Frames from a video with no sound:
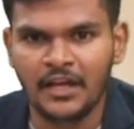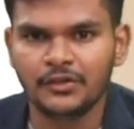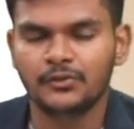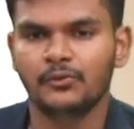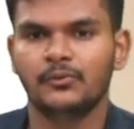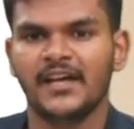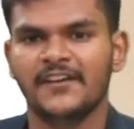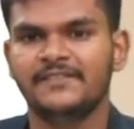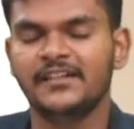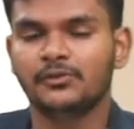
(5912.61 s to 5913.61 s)
So,
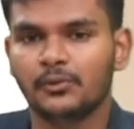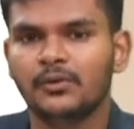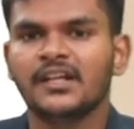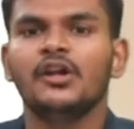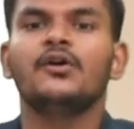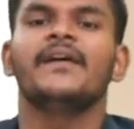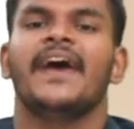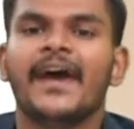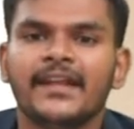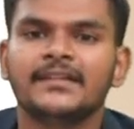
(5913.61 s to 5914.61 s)
if the total
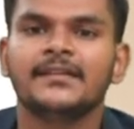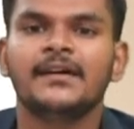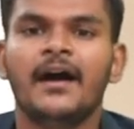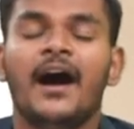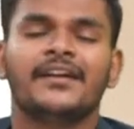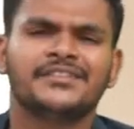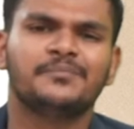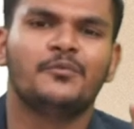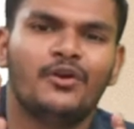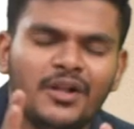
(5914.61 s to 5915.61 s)
overheads are a
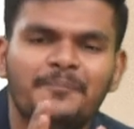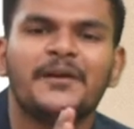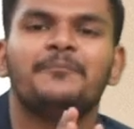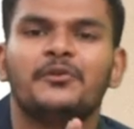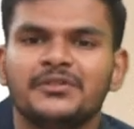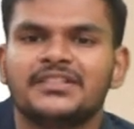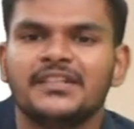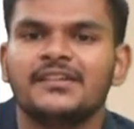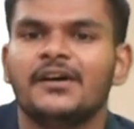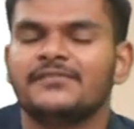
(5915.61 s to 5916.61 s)
small
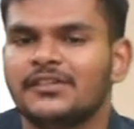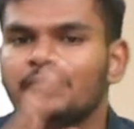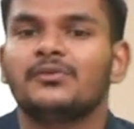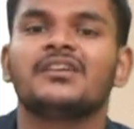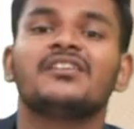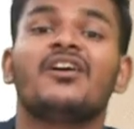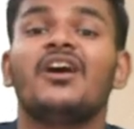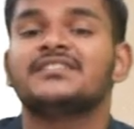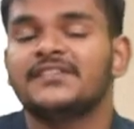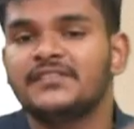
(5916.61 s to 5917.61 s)
proportion of the total
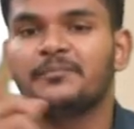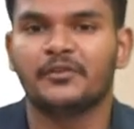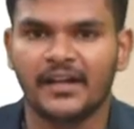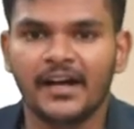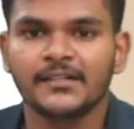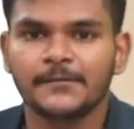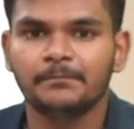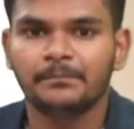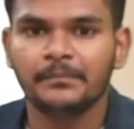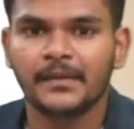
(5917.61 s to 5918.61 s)
cost of the product,
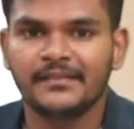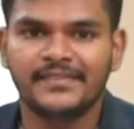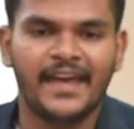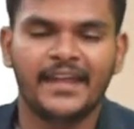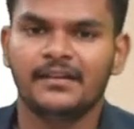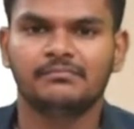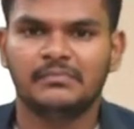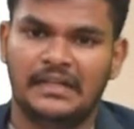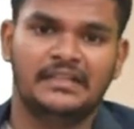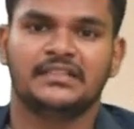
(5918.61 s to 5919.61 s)
then
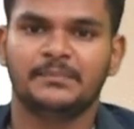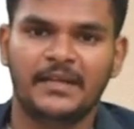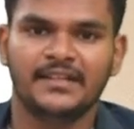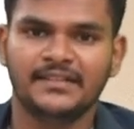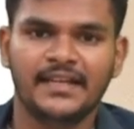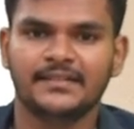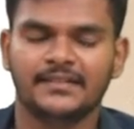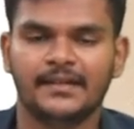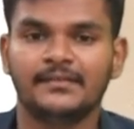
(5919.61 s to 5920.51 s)
doesn't make any sense, isn't it?